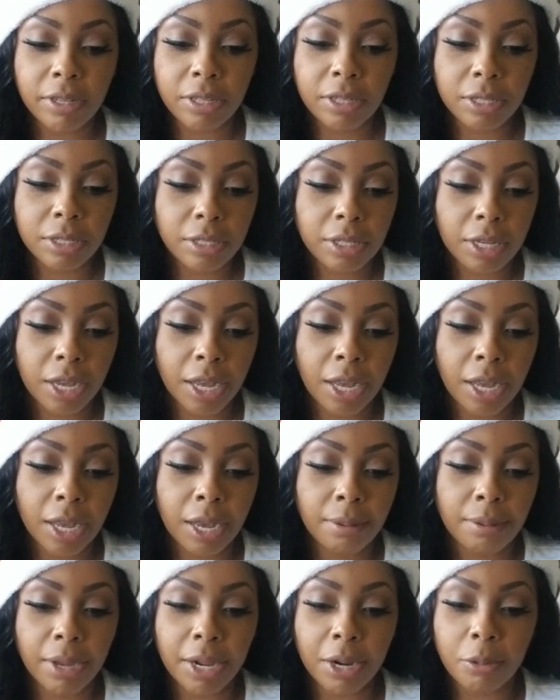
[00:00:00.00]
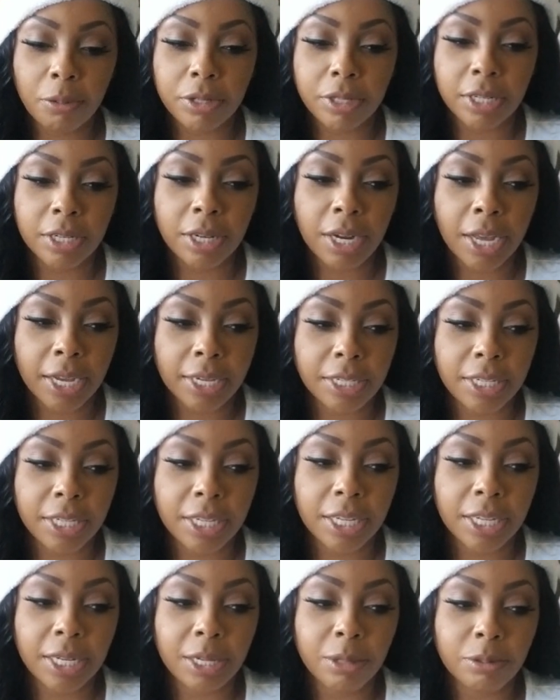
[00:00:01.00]
a good time. I didn't want the night to
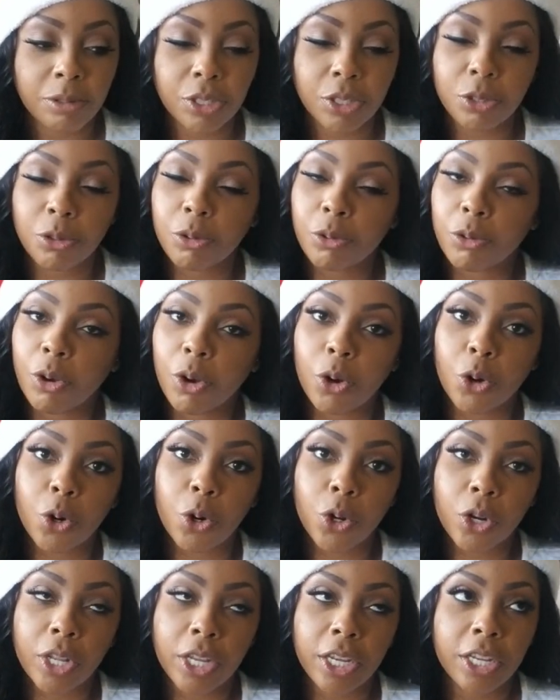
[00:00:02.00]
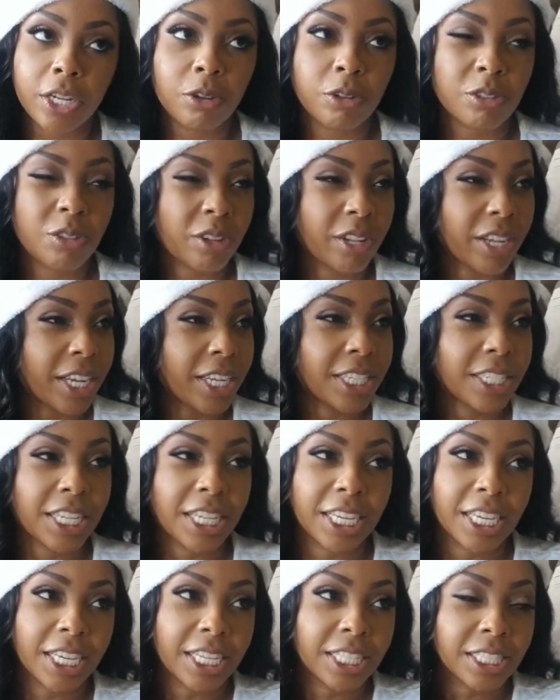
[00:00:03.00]
end. It was still early, it was only like
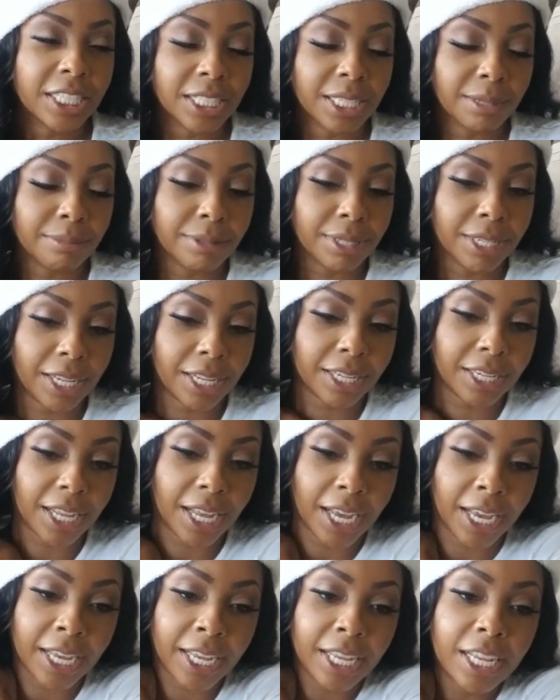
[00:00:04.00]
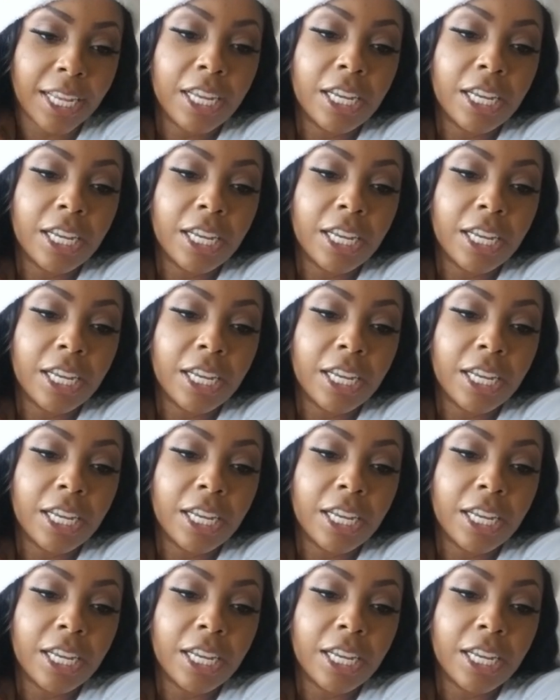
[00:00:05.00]
10 something at night.